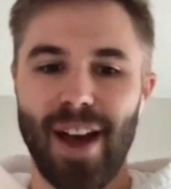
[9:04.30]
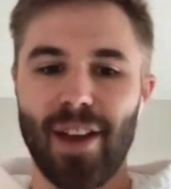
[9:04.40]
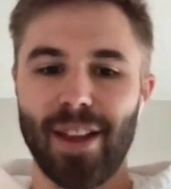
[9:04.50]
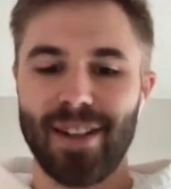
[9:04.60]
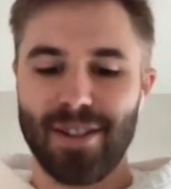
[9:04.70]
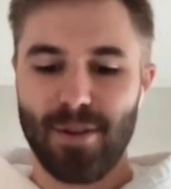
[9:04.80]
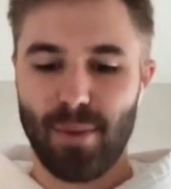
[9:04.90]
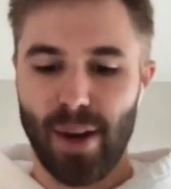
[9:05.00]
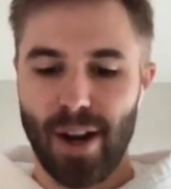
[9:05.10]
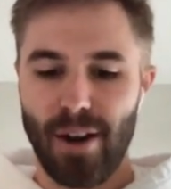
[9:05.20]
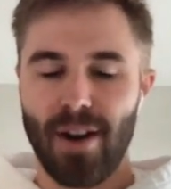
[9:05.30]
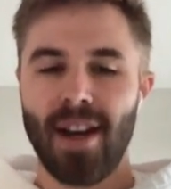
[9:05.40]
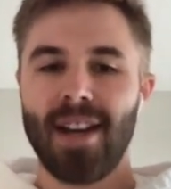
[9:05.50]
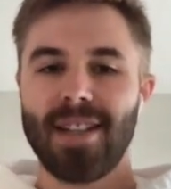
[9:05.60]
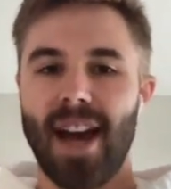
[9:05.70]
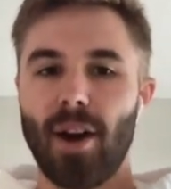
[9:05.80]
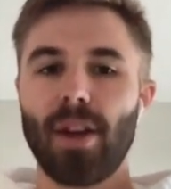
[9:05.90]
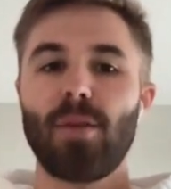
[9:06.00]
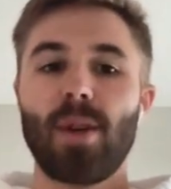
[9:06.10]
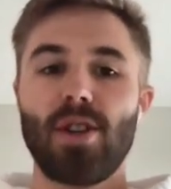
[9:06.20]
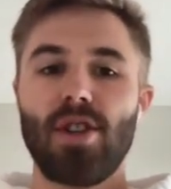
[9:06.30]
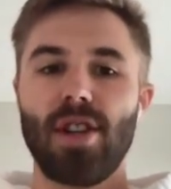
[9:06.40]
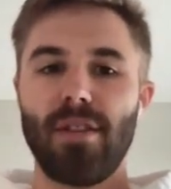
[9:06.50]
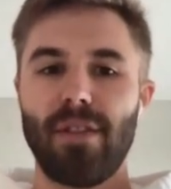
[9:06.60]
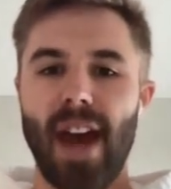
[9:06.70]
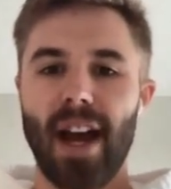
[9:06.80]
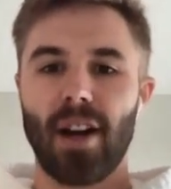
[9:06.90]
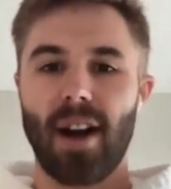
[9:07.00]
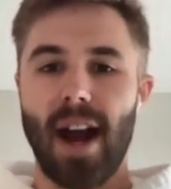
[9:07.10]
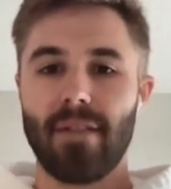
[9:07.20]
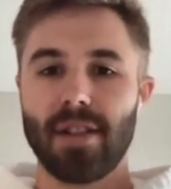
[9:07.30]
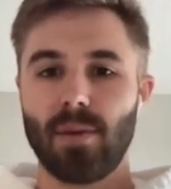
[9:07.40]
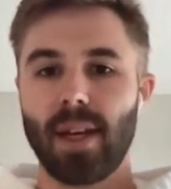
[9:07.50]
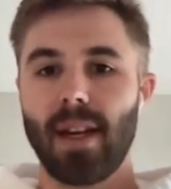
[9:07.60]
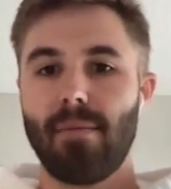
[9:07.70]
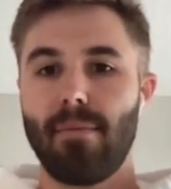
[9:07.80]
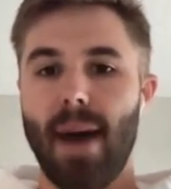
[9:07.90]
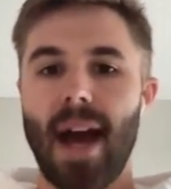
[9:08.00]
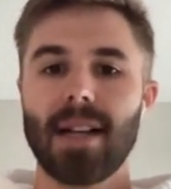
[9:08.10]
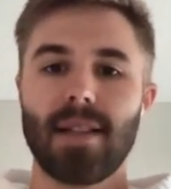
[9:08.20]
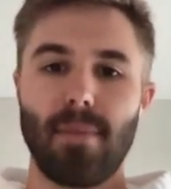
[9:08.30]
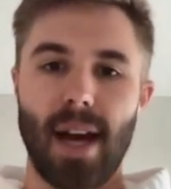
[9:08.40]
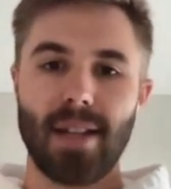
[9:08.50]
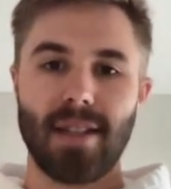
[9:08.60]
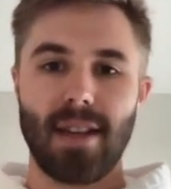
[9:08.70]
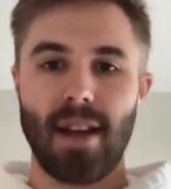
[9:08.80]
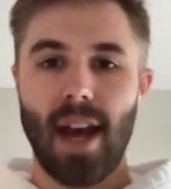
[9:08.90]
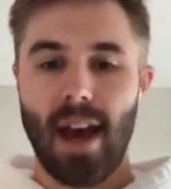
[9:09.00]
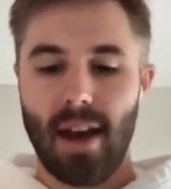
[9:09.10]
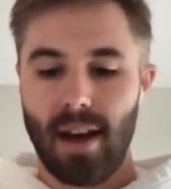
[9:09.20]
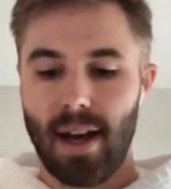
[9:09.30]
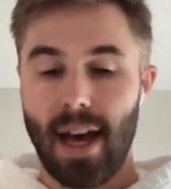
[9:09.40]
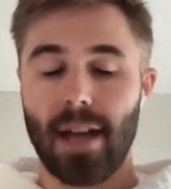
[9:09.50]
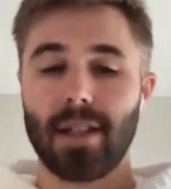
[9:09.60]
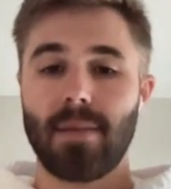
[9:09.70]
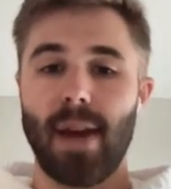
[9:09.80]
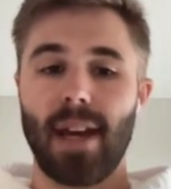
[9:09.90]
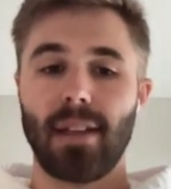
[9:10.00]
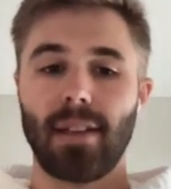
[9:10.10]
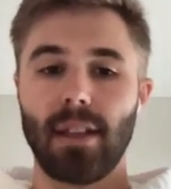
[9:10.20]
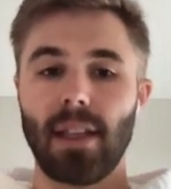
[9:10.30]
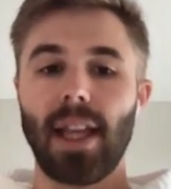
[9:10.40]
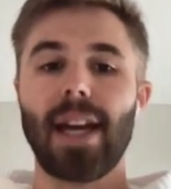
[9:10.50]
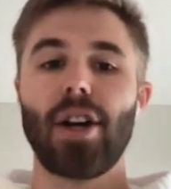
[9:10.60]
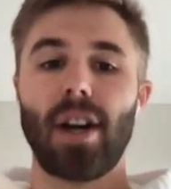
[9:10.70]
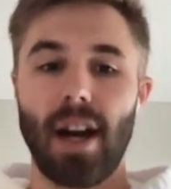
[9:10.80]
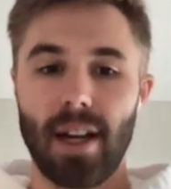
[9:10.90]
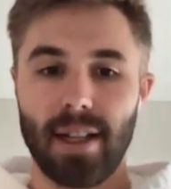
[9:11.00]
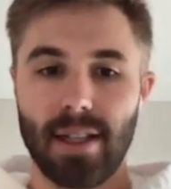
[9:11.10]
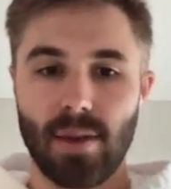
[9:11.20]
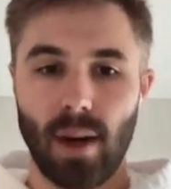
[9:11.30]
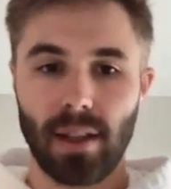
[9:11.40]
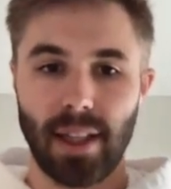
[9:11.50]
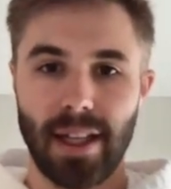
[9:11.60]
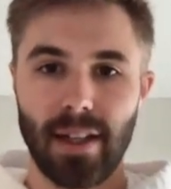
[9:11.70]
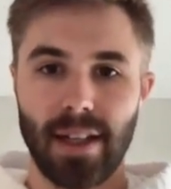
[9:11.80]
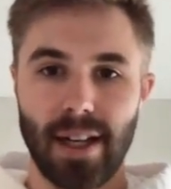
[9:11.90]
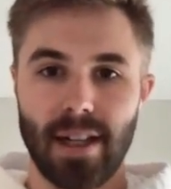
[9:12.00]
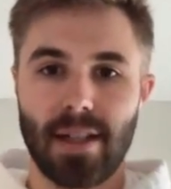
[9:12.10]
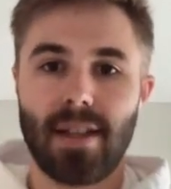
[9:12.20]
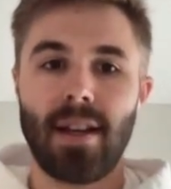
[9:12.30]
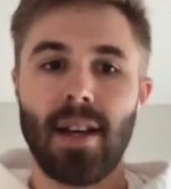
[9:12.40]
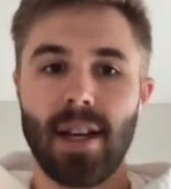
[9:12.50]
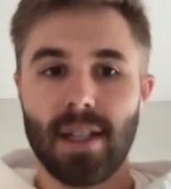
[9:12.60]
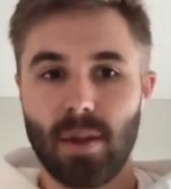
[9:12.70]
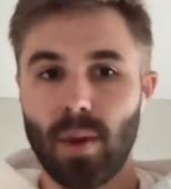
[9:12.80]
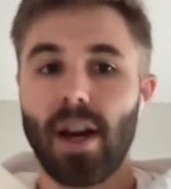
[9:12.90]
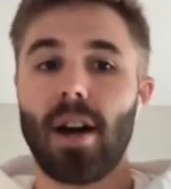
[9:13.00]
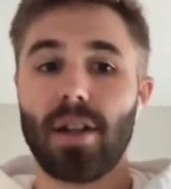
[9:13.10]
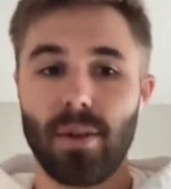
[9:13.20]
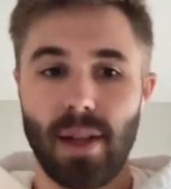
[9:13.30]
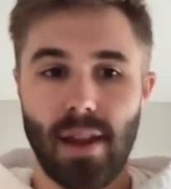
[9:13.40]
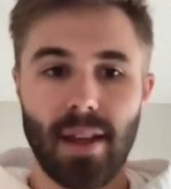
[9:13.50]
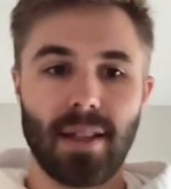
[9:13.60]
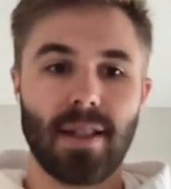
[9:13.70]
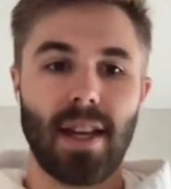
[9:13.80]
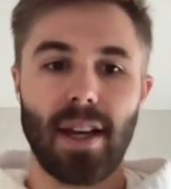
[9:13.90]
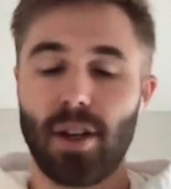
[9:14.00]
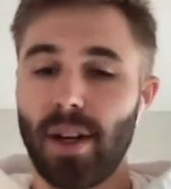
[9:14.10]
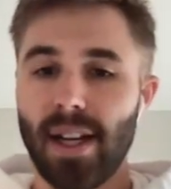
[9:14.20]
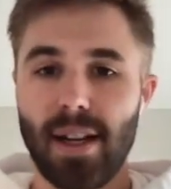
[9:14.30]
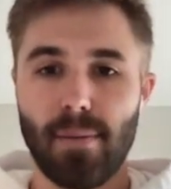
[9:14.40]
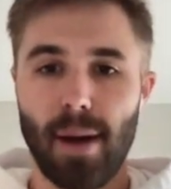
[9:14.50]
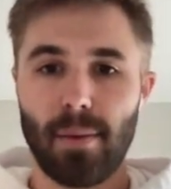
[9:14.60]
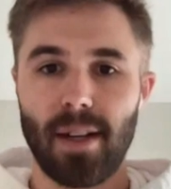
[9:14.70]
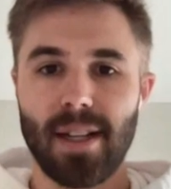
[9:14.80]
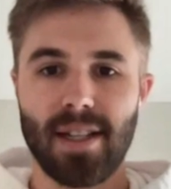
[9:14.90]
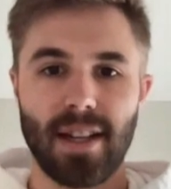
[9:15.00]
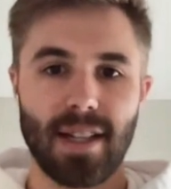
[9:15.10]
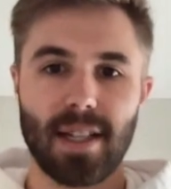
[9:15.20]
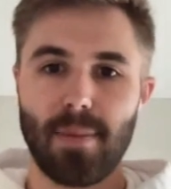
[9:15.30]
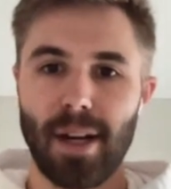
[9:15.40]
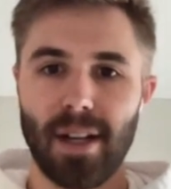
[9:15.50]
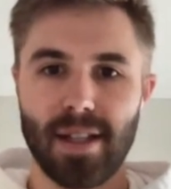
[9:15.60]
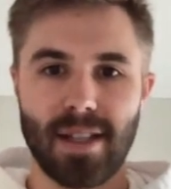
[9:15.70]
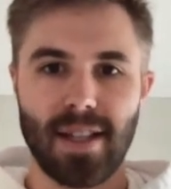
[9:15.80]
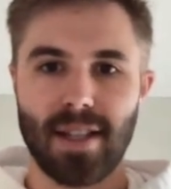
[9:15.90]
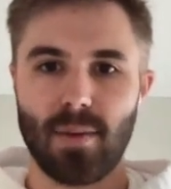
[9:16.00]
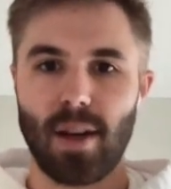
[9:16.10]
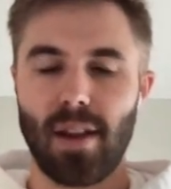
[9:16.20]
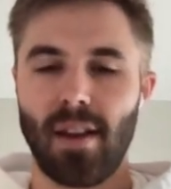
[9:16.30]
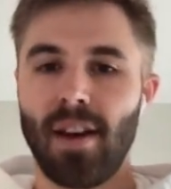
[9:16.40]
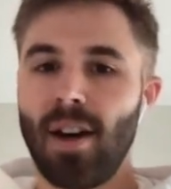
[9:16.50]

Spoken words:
of healthcare 2.0, is how can we shift that graph so we can maximize health span later on into our later years. So we are doing things like creating memories and experiences with